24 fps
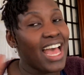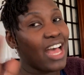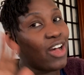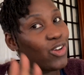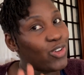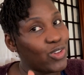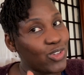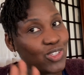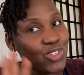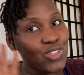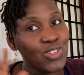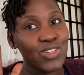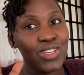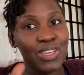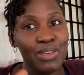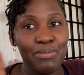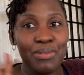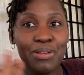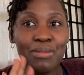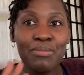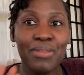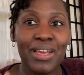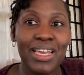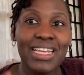Also, keep
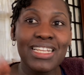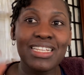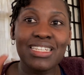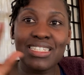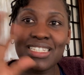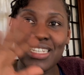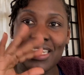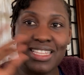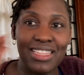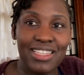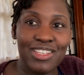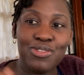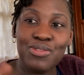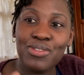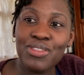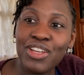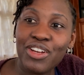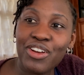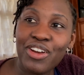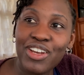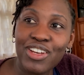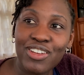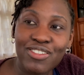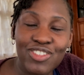in mind, take this with a
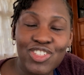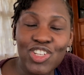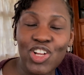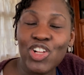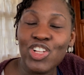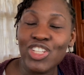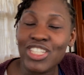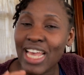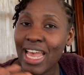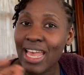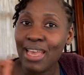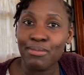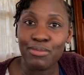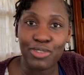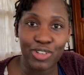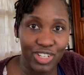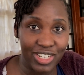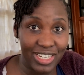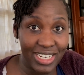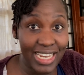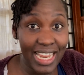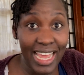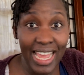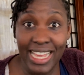grain of salt. I am not
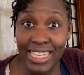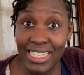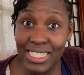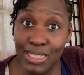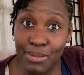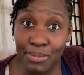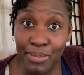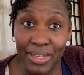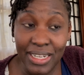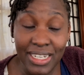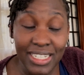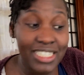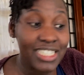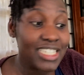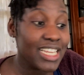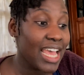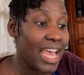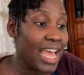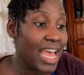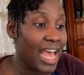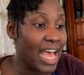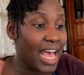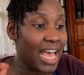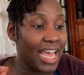an expert.
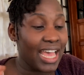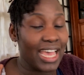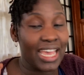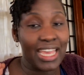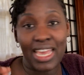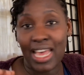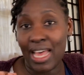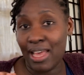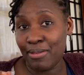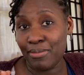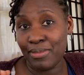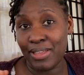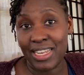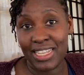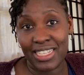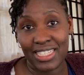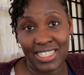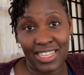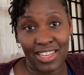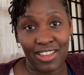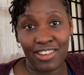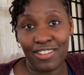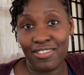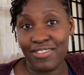I am an
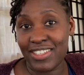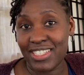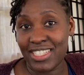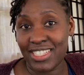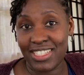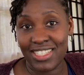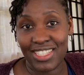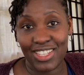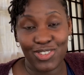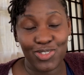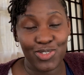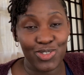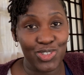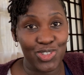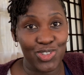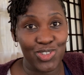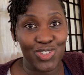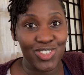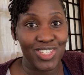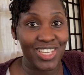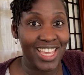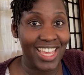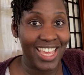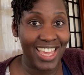executive assistant who is
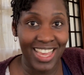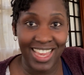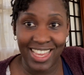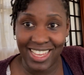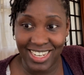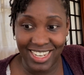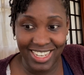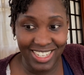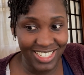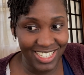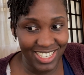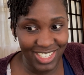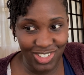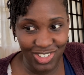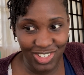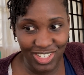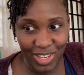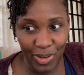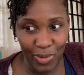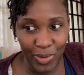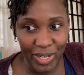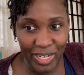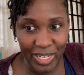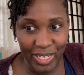using AI in her
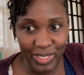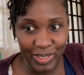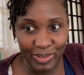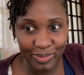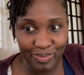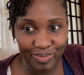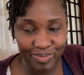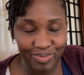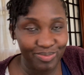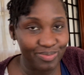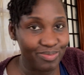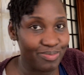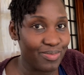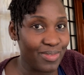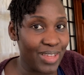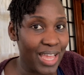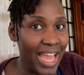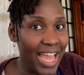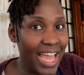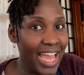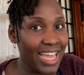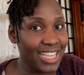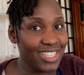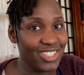day-to-day work.
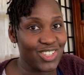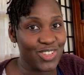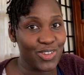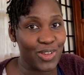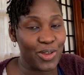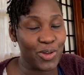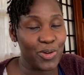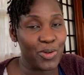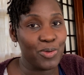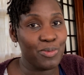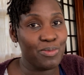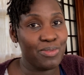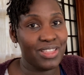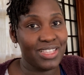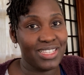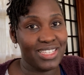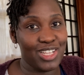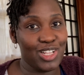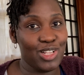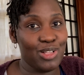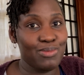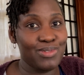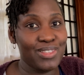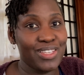And so I hope this
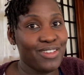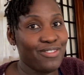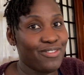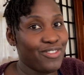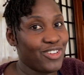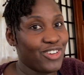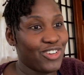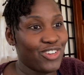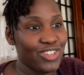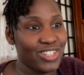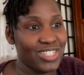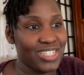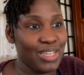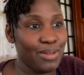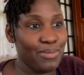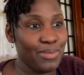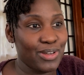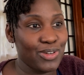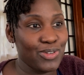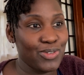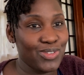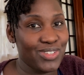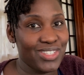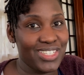helps if you're not
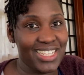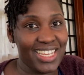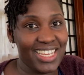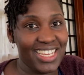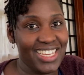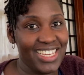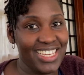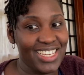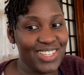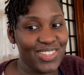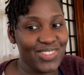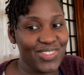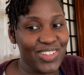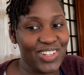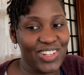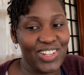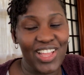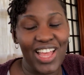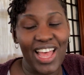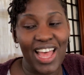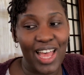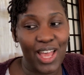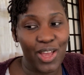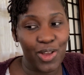someone who's techie as well.
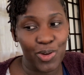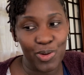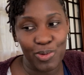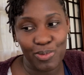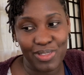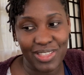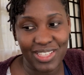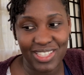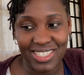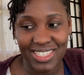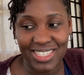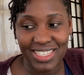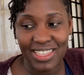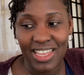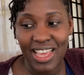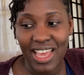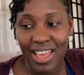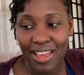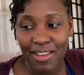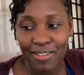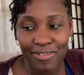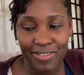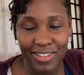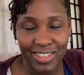I hope this
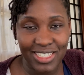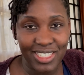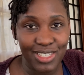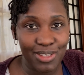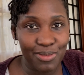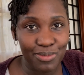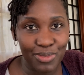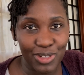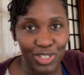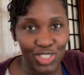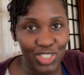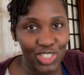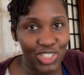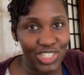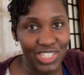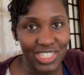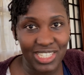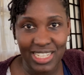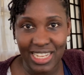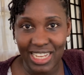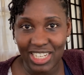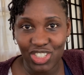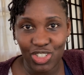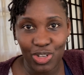first impression
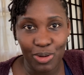/